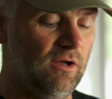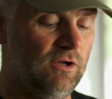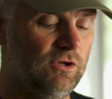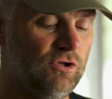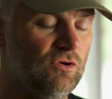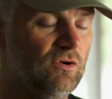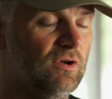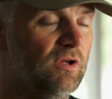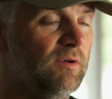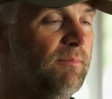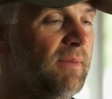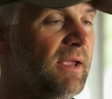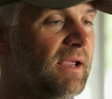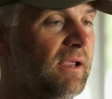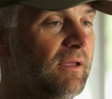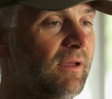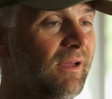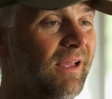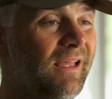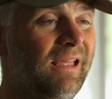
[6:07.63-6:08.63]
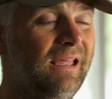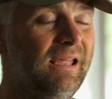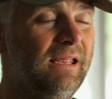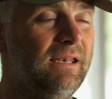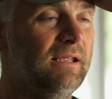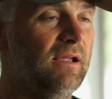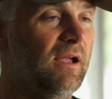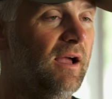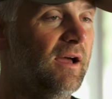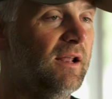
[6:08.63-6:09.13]
You can make
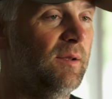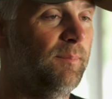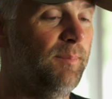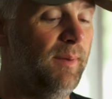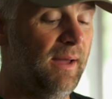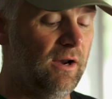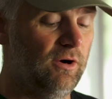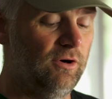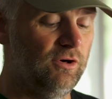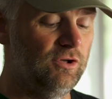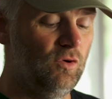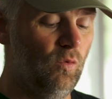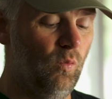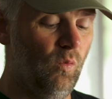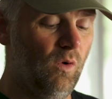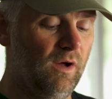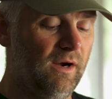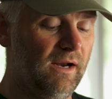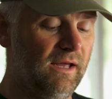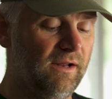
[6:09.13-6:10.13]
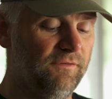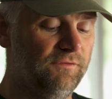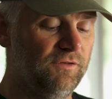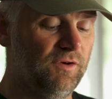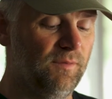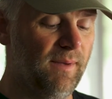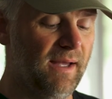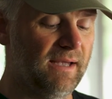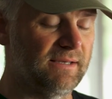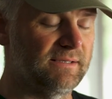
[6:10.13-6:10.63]
any kind of pattern you want out of
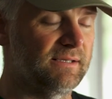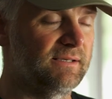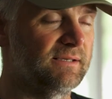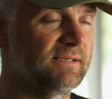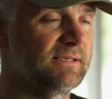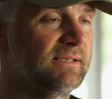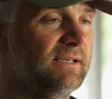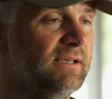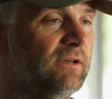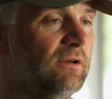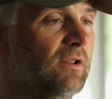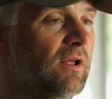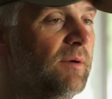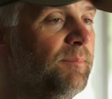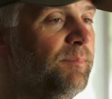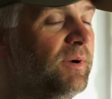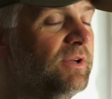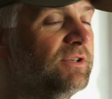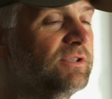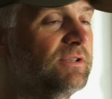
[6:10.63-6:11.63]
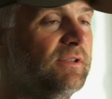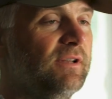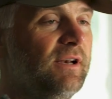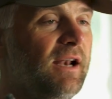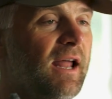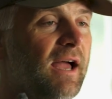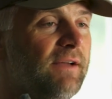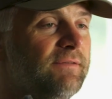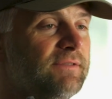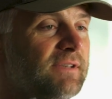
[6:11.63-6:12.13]
Damascus steel. A bunch of the
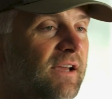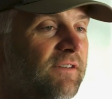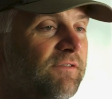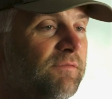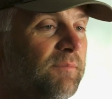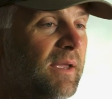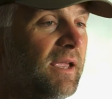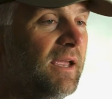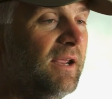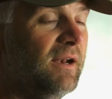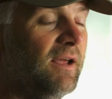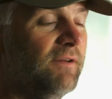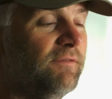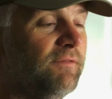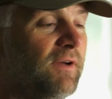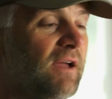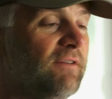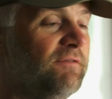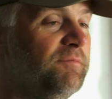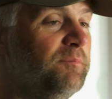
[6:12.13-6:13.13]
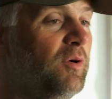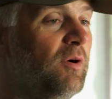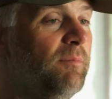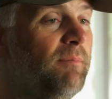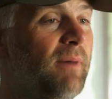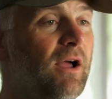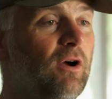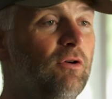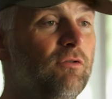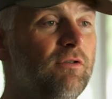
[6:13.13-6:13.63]
knives I've made, I've, I've put
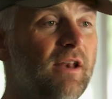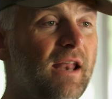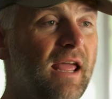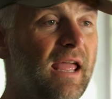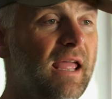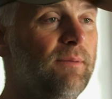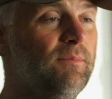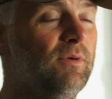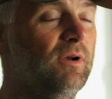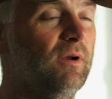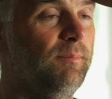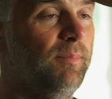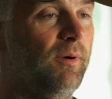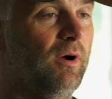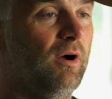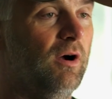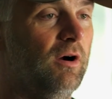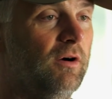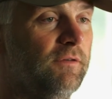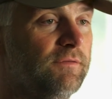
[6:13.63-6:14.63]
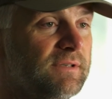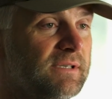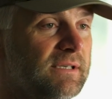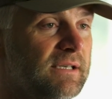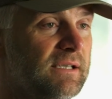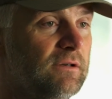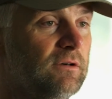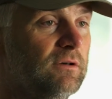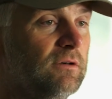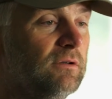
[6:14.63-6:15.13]
my own name in a bar of
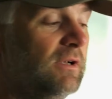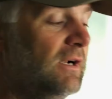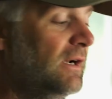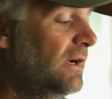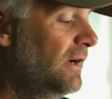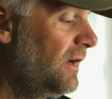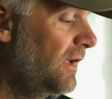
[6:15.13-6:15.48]
steel.